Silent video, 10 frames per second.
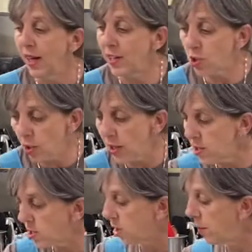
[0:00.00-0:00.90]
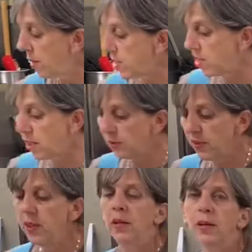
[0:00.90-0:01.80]
I try to stop myself
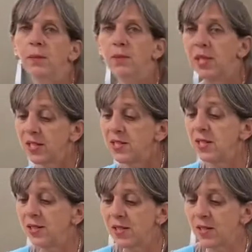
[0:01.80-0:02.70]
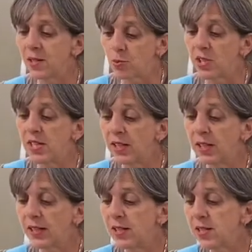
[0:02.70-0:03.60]
because it's
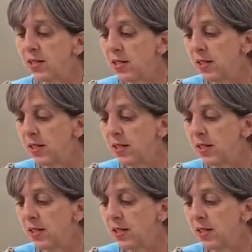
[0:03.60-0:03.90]
ridiculous.